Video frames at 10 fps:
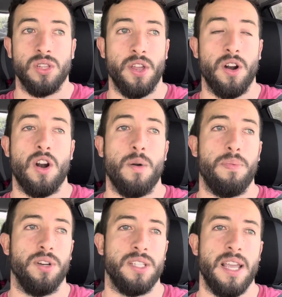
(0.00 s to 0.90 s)
there are
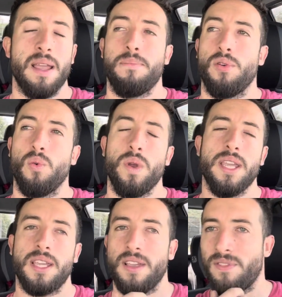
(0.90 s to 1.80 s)
per day and per
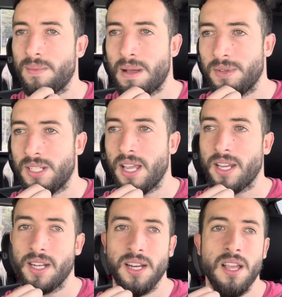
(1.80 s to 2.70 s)
week, if I'm not
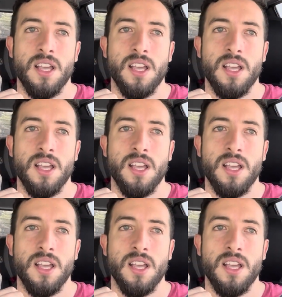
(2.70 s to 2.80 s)
mistaken.